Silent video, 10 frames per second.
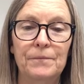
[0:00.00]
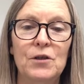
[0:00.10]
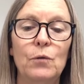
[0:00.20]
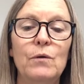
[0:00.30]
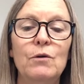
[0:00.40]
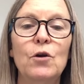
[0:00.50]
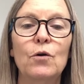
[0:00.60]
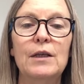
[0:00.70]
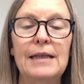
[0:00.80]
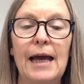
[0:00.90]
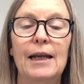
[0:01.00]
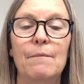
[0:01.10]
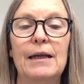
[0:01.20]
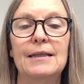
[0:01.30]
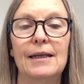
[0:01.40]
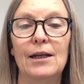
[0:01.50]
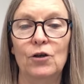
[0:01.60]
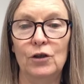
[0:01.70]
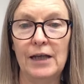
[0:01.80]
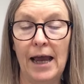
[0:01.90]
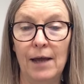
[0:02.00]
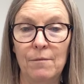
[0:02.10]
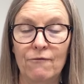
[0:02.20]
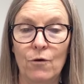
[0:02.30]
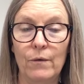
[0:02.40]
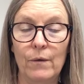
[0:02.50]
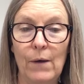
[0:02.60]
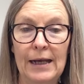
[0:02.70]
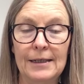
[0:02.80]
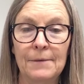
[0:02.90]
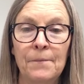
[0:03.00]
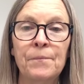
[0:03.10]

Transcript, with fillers: So we would go to the tanning beds and get a good tan before we went.